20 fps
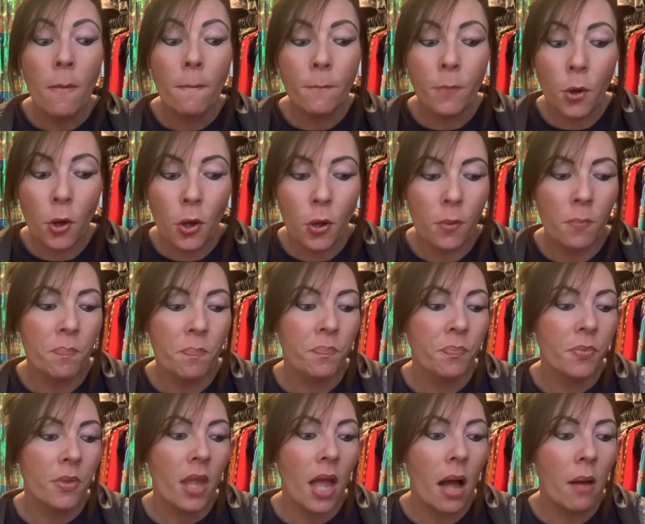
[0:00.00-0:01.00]
But
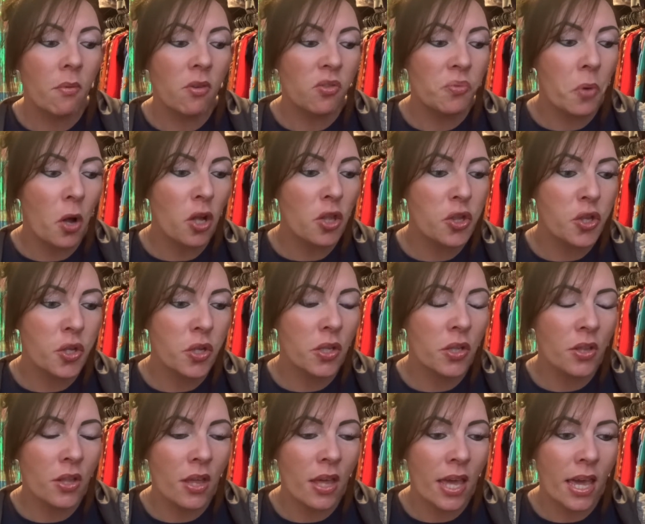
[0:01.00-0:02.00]
I was
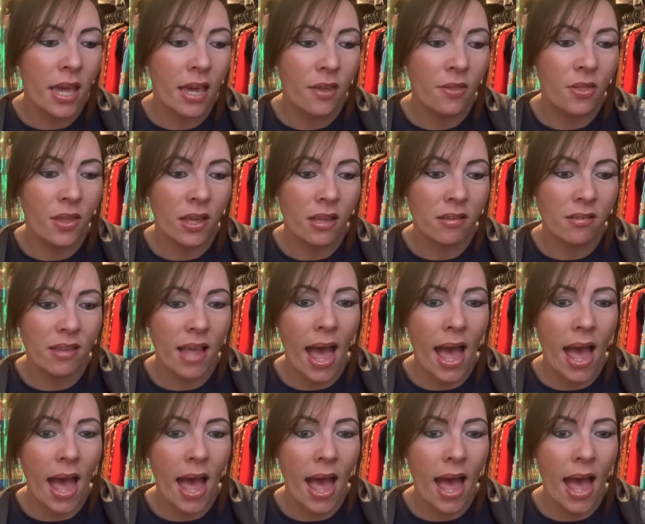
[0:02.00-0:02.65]
watching this